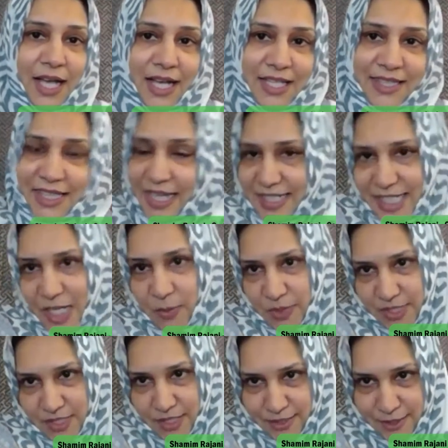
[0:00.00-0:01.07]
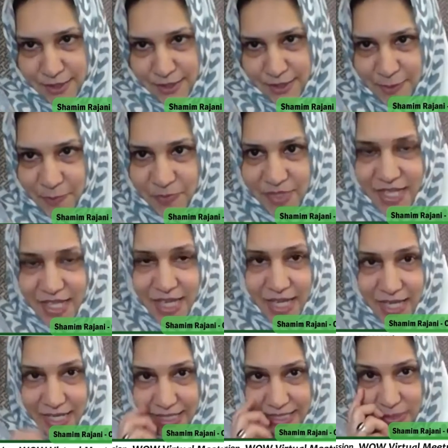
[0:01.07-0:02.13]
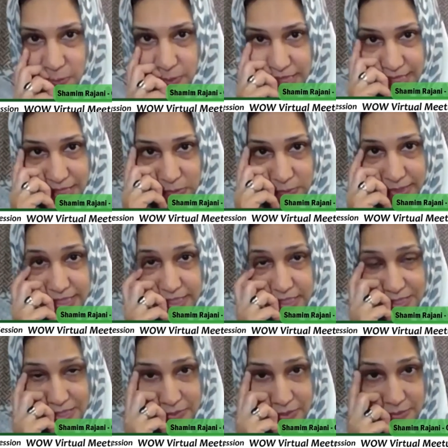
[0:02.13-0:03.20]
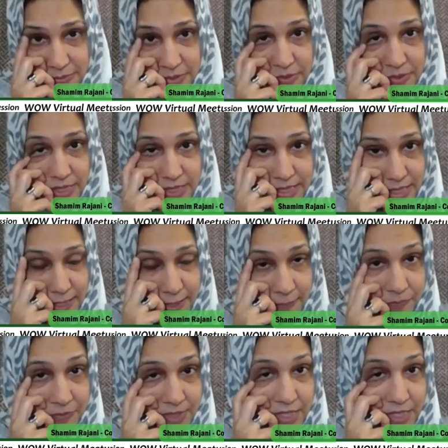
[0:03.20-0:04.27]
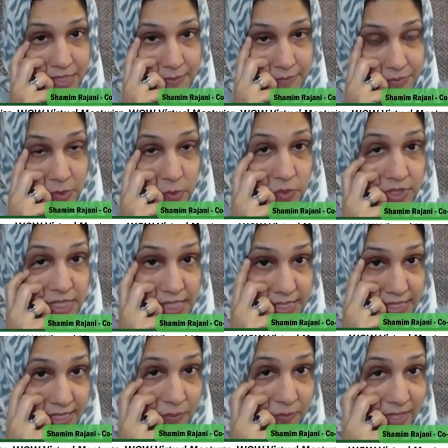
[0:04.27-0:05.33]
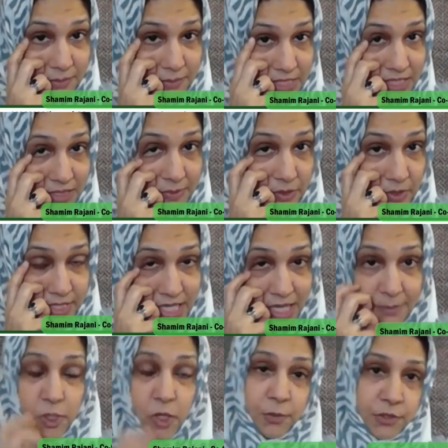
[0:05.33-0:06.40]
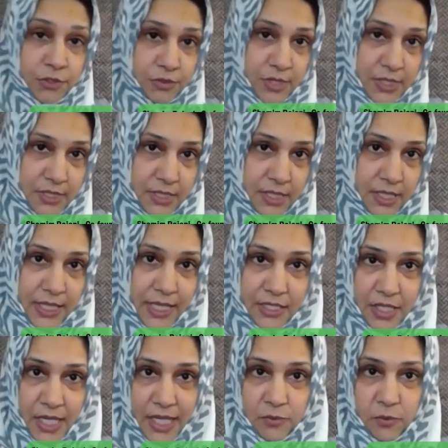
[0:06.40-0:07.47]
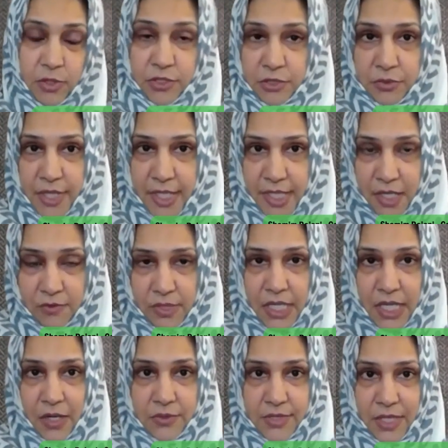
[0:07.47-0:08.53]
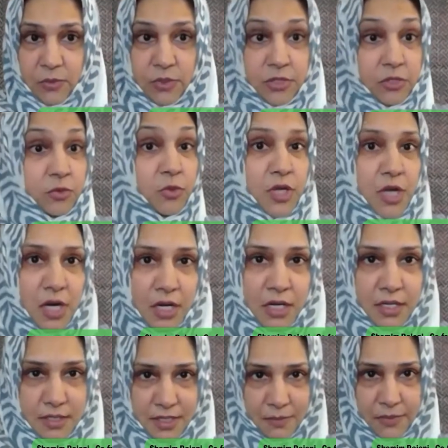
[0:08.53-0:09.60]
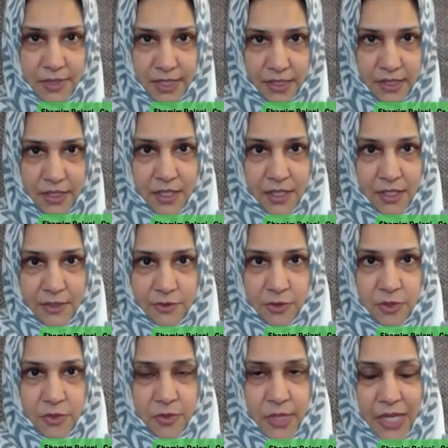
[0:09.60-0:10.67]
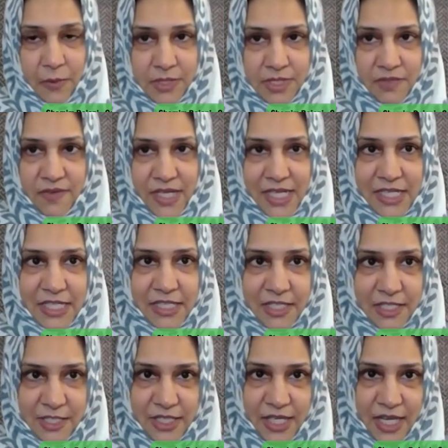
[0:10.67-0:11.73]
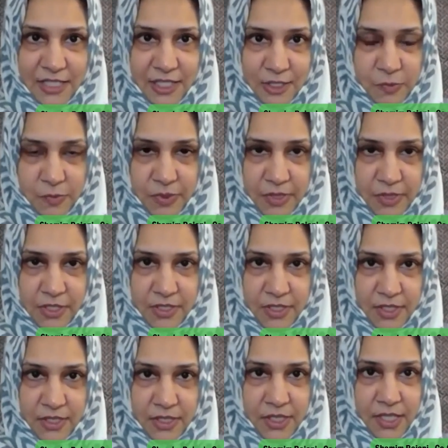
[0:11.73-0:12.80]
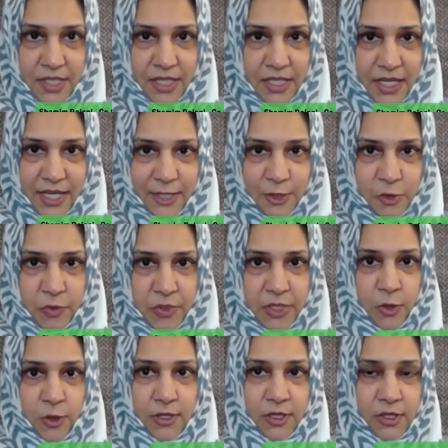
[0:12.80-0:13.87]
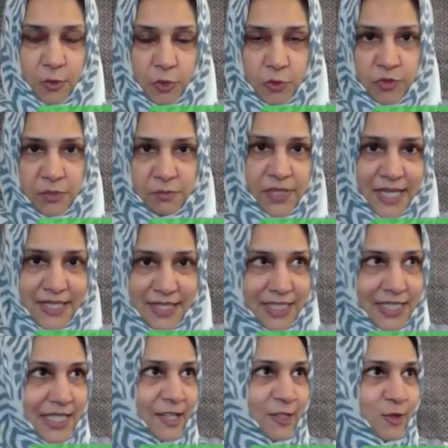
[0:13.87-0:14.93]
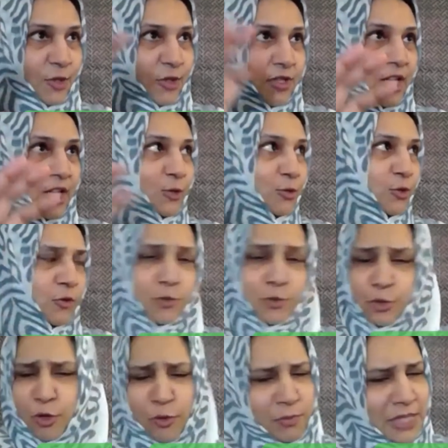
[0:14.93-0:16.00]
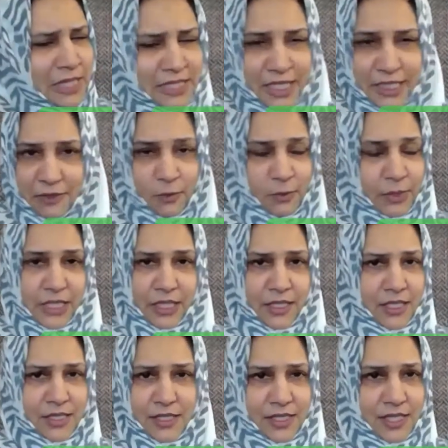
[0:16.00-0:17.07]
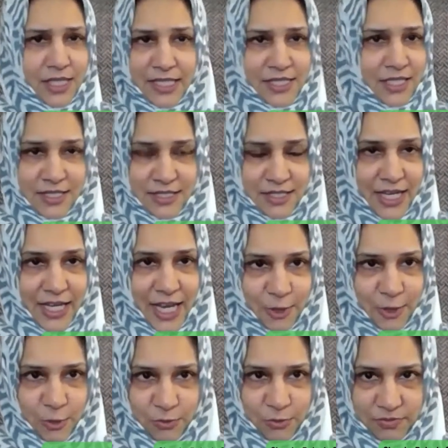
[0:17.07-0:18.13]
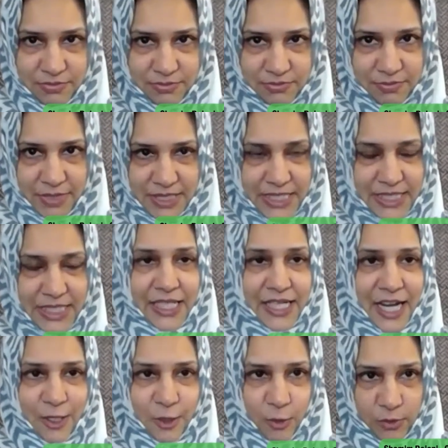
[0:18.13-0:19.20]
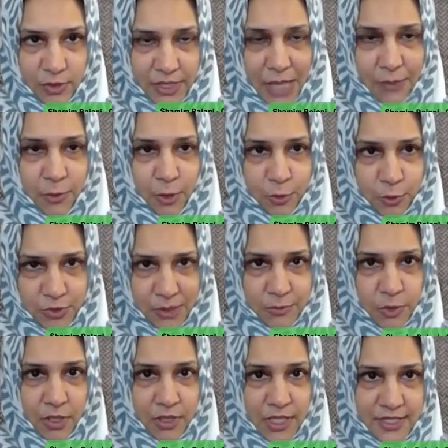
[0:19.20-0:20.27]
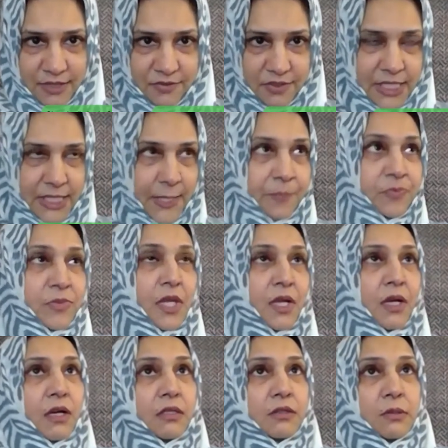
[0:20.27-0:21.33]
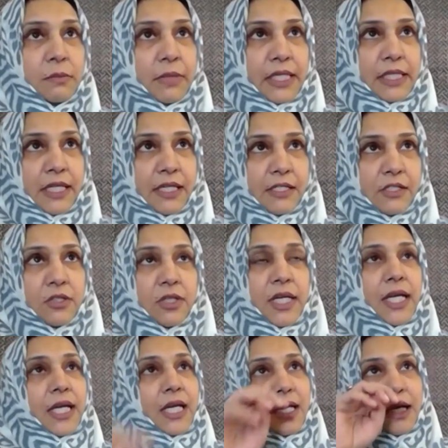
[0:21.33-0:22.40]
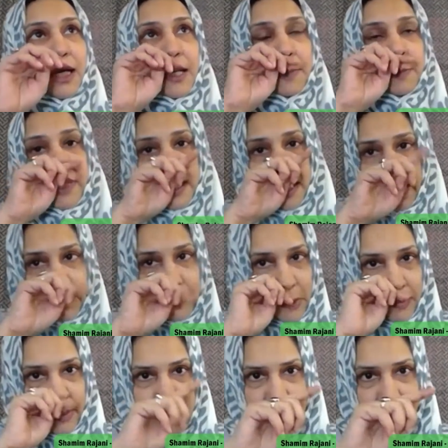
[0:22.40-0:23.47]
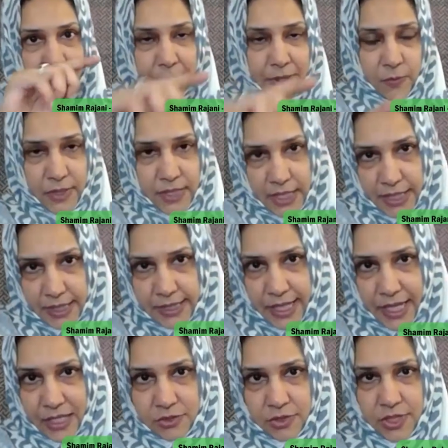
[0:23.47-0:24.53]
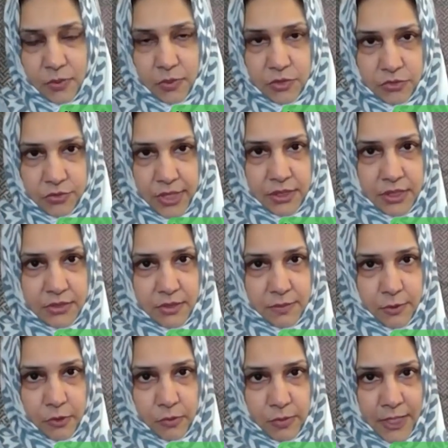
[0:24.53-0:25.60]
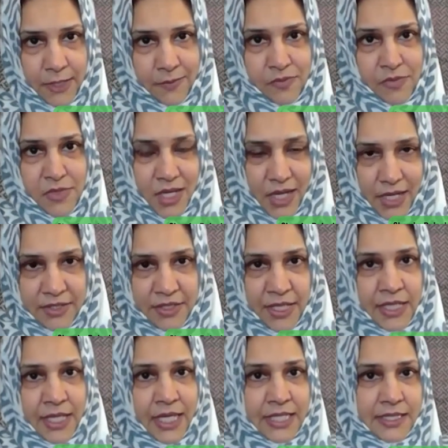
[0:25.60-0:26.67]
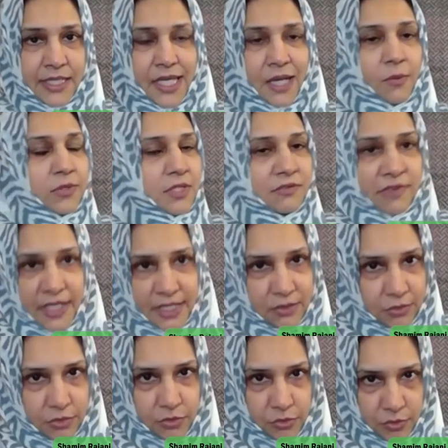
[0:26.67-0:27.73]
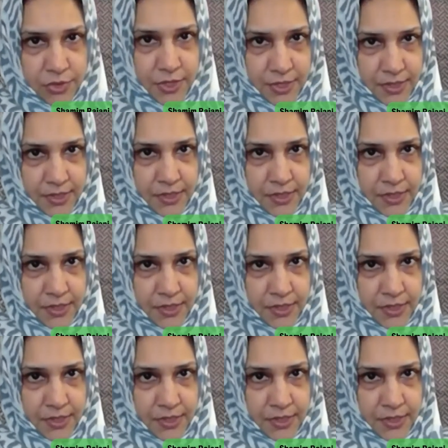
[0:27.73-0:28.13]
And that's how it started. And when I went into computers, the only reason I went is because I'm an opportunist, and I wanted to get out of the house. I wanted to learn something. So you know, I was a very Reader's Digest person, and doing all us waqt bhi SATs or jo milta tha wo main kar leti thi. I had to basically grab on to some knowledge every day. To maine jo hai phir ye diploma kiya, but when I actually was doing this diploma, I realized that I was a very good coder.